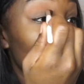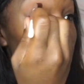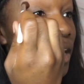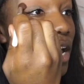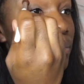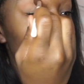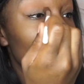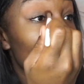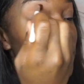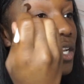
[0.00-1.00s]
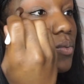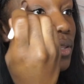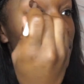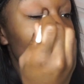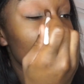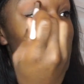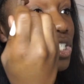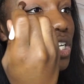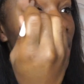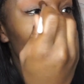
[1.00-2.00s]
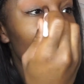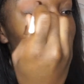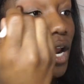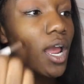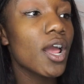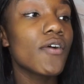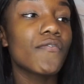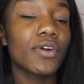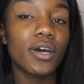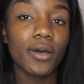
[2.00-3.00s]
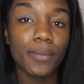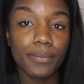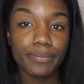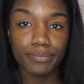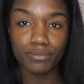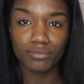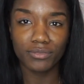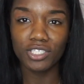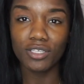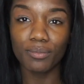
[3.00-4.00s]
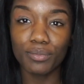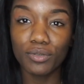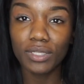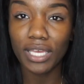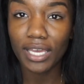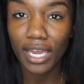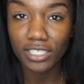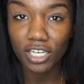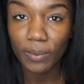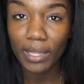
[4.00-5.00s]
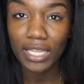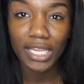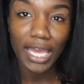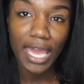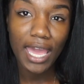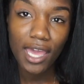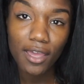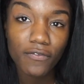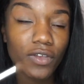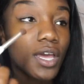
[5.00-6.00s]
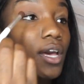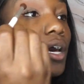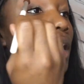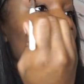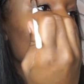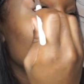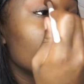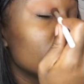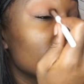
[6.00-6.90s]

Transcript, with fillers: Right now, I'm just going in with the transition color from just a bootleg eyeshadow palette that I have. Um,